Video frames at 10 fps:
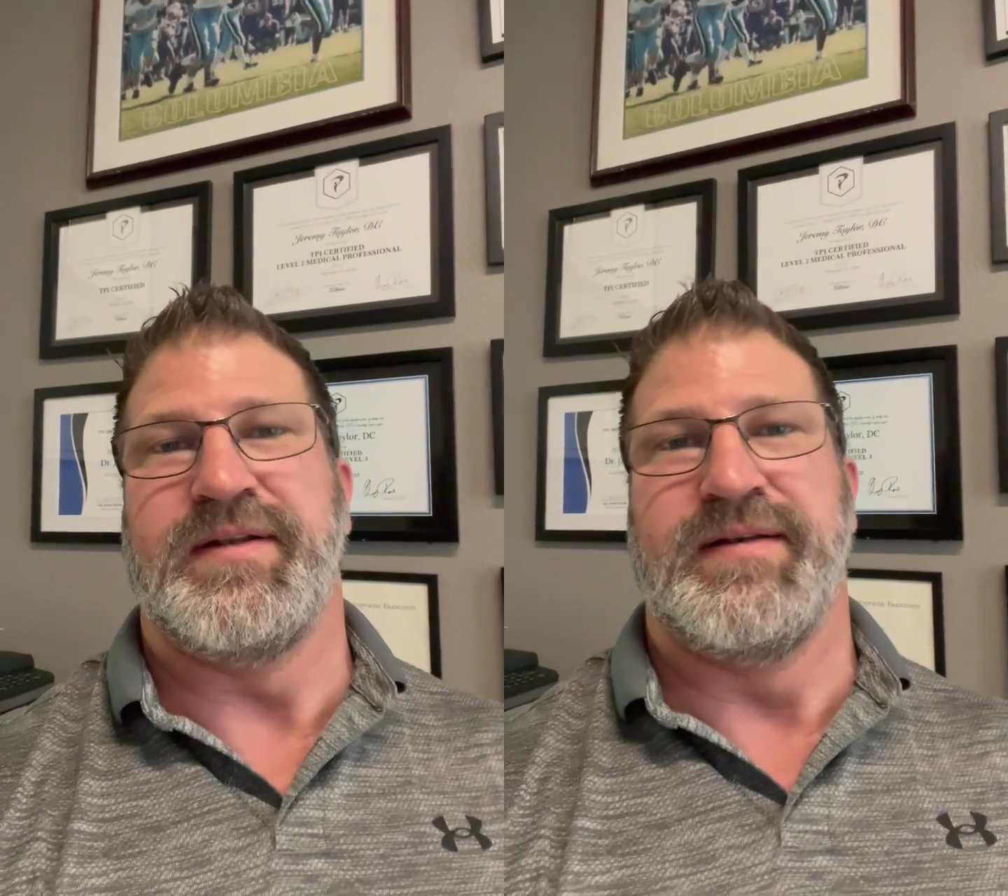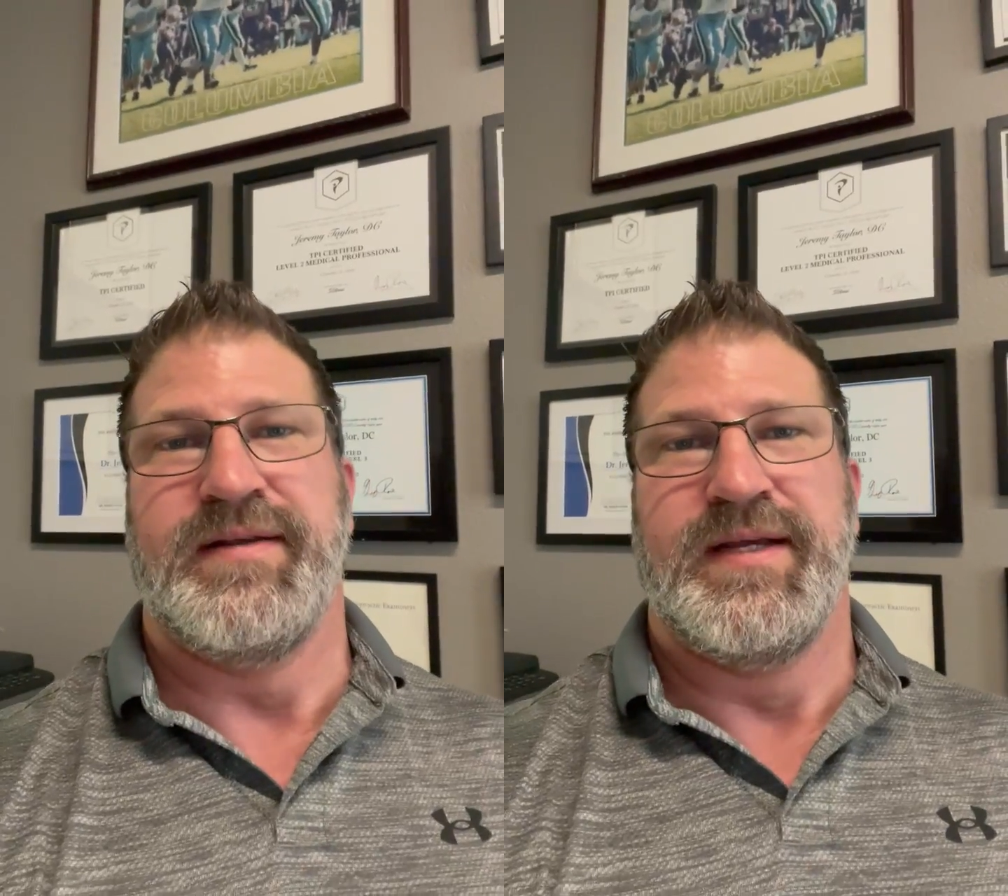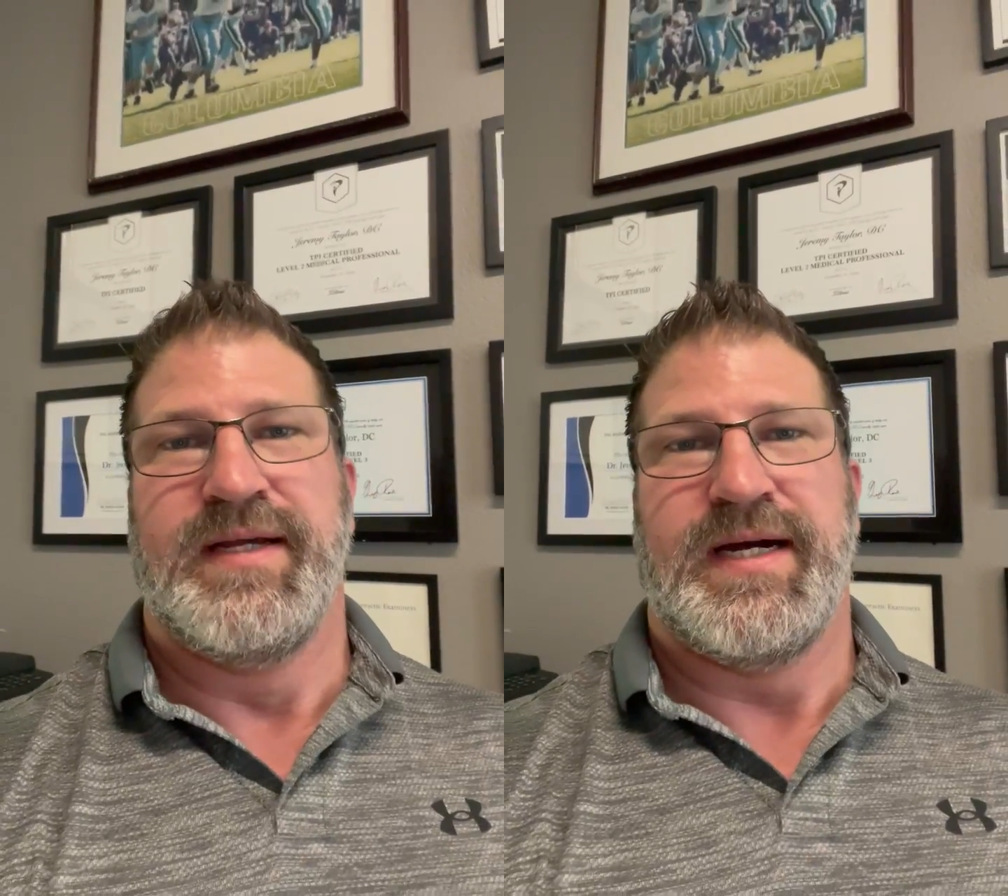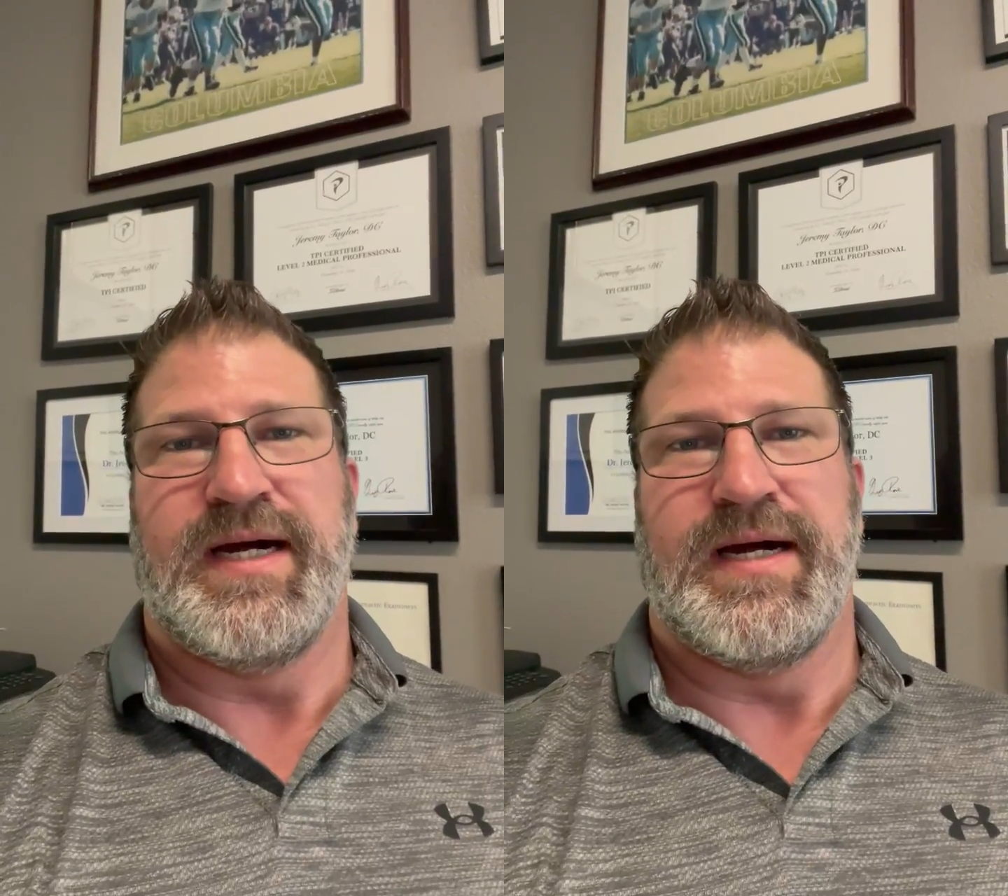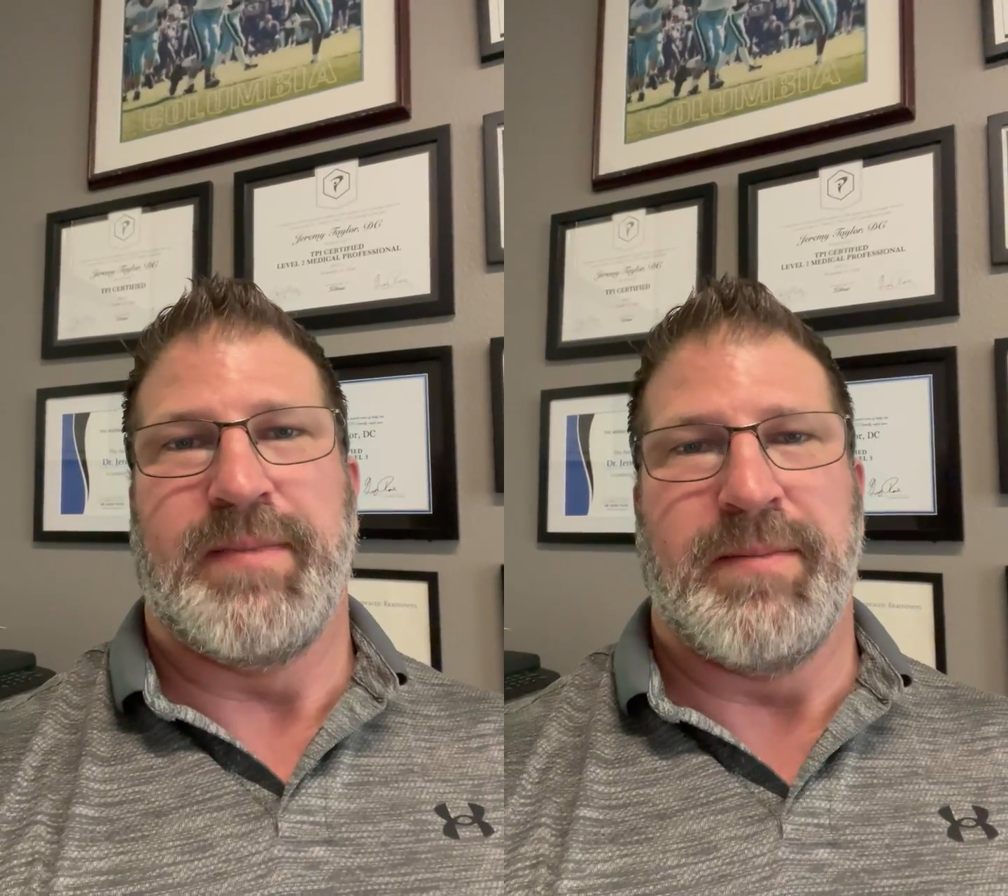and
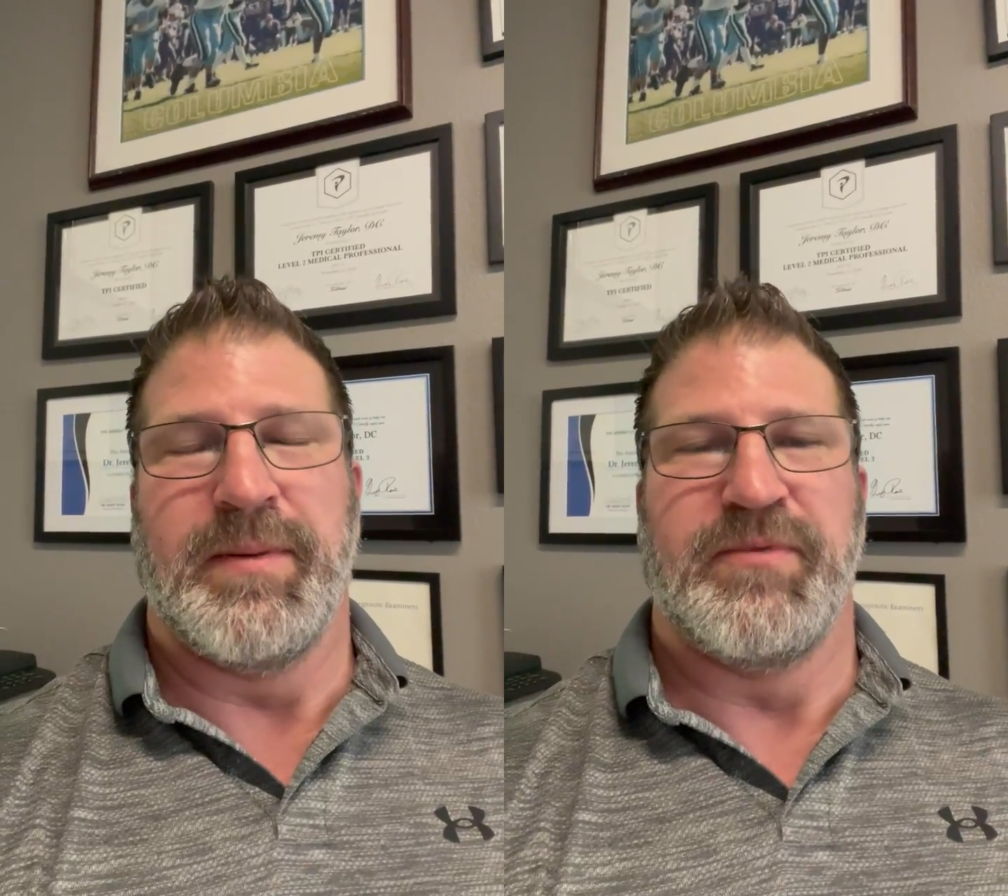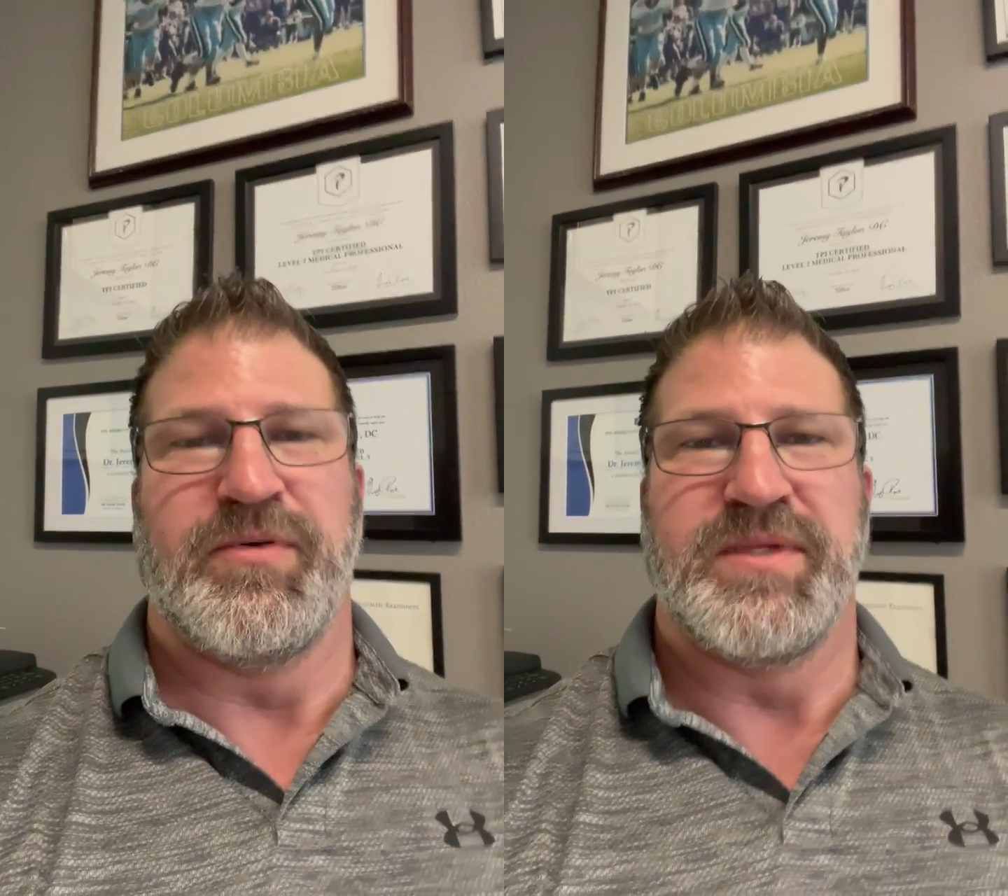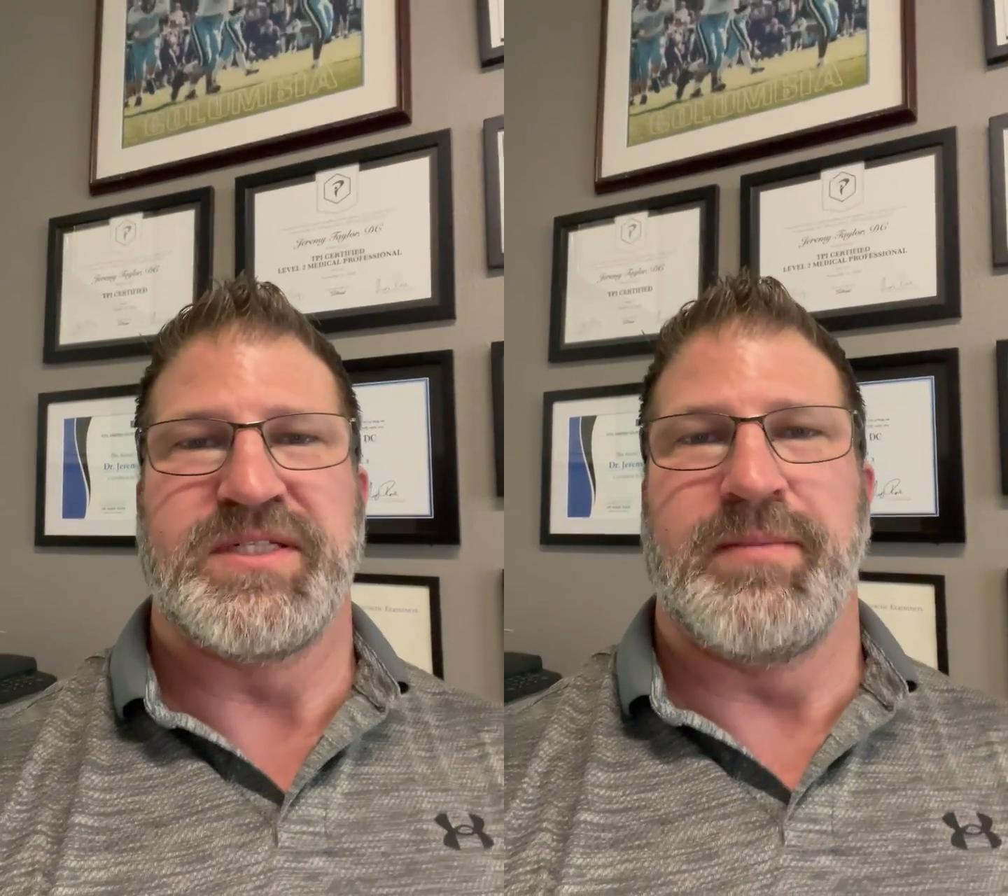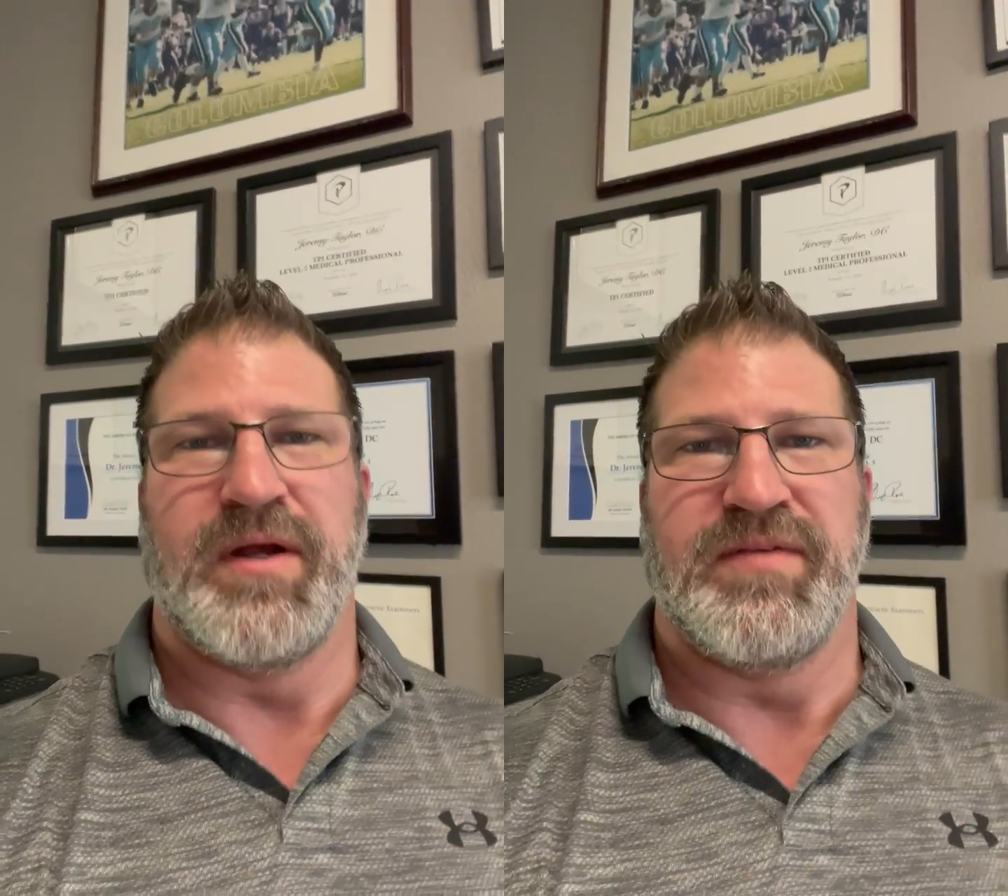I remember from the seminar